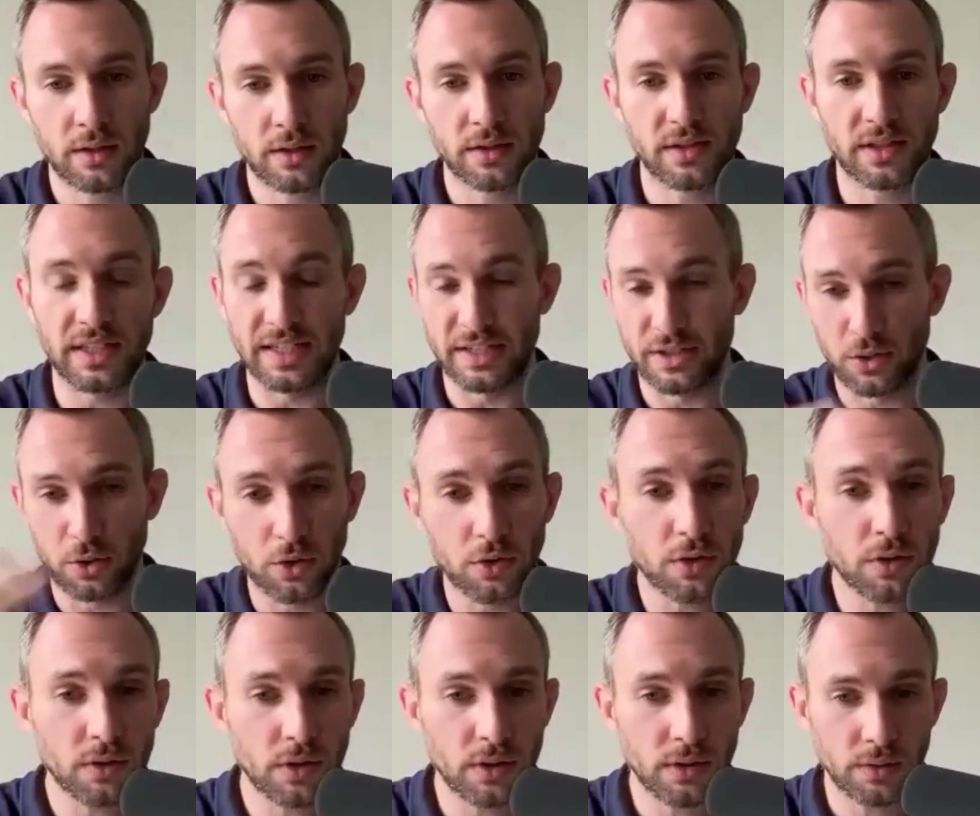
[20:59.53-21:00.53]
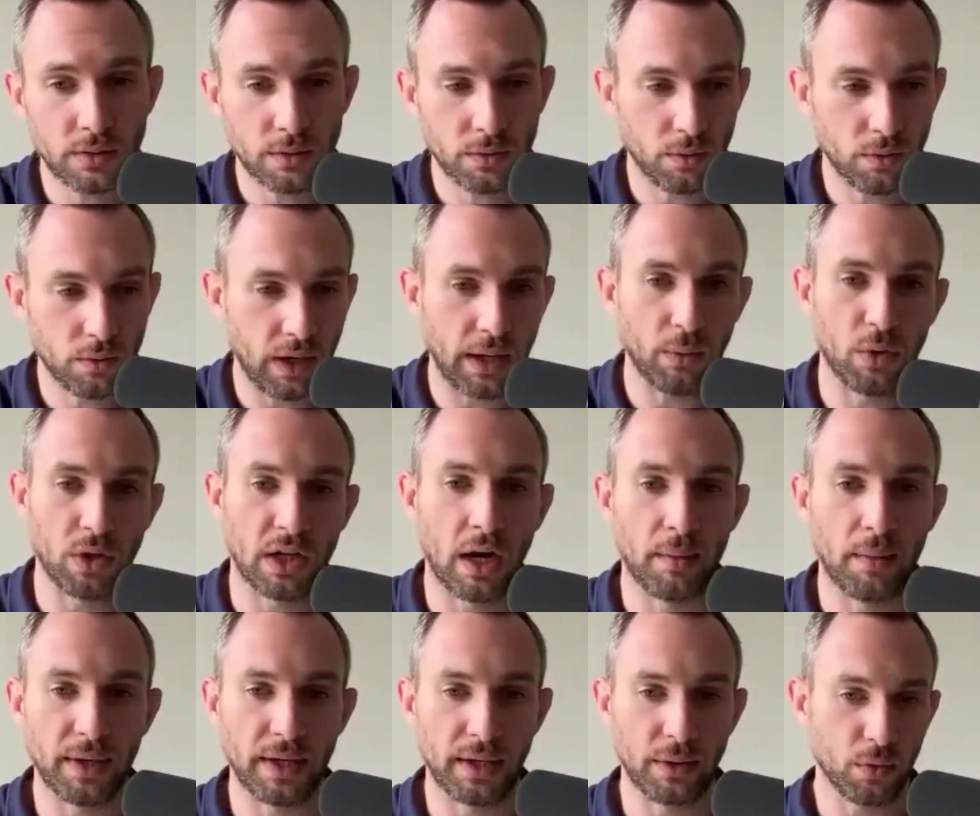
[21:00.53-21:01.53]
seasonal, right?
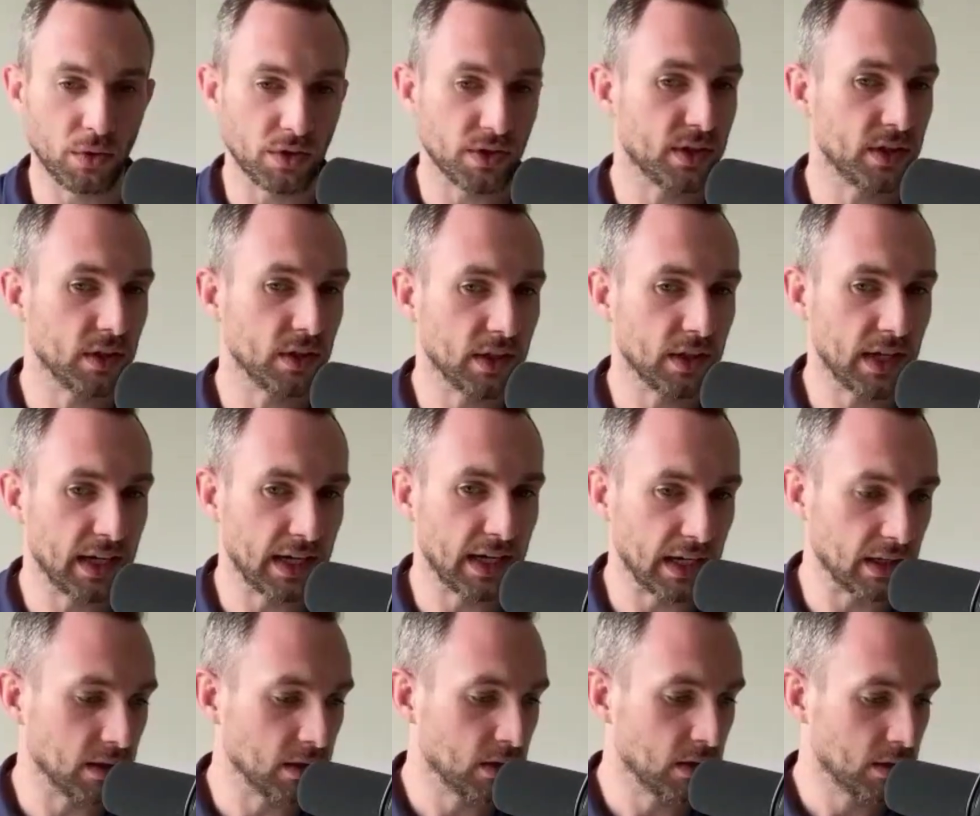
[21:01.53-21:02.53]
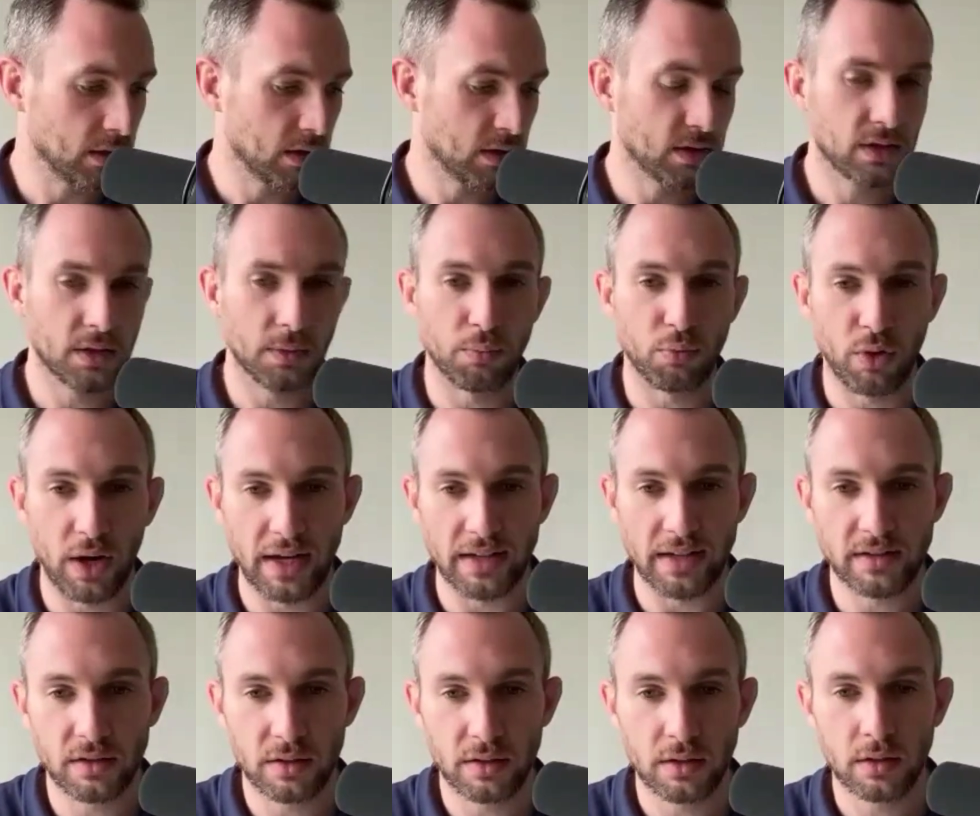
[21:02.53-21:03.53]
We're still in a
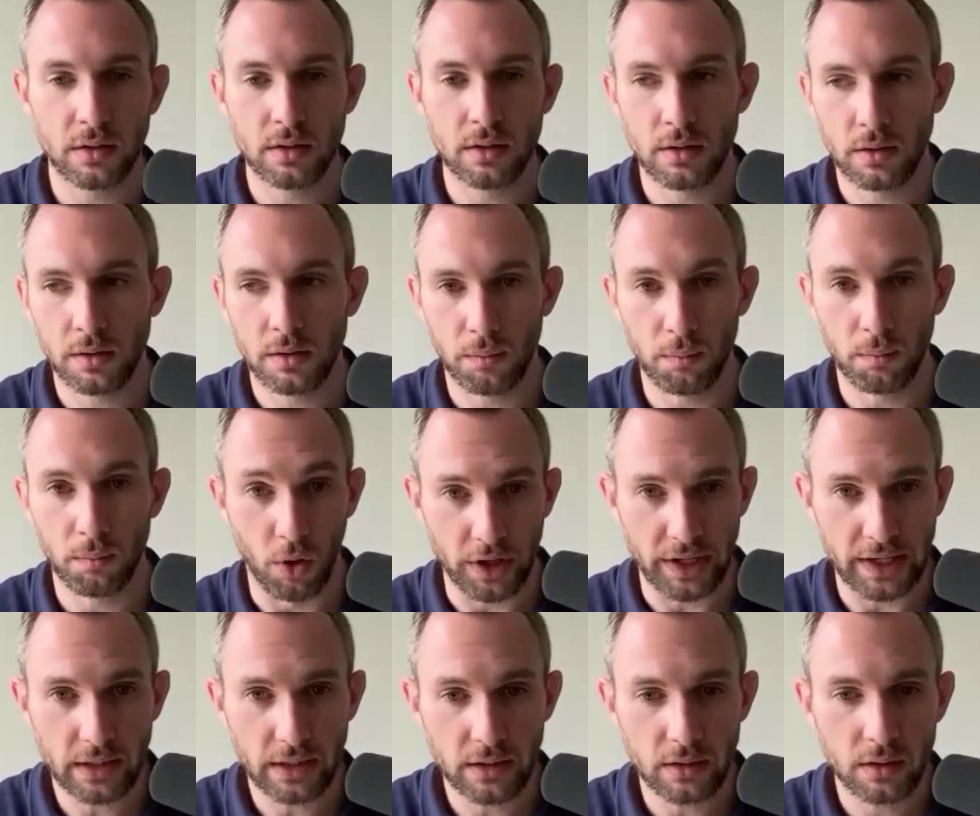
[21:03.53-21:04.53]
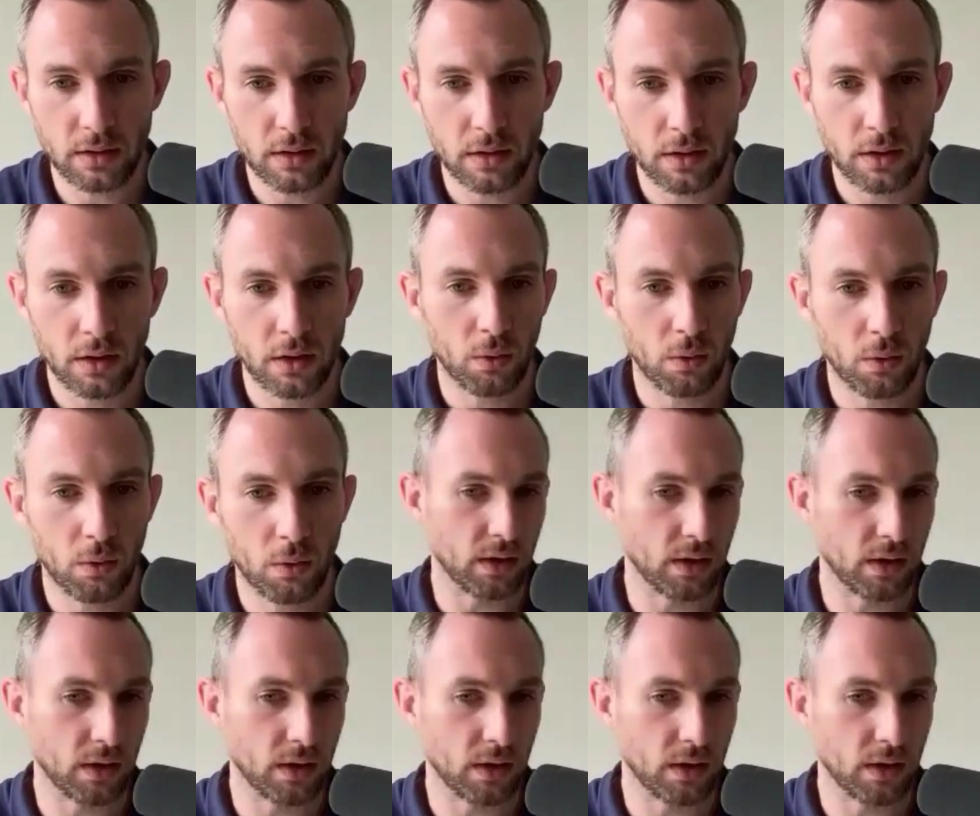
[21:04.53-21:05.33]
suppressed market where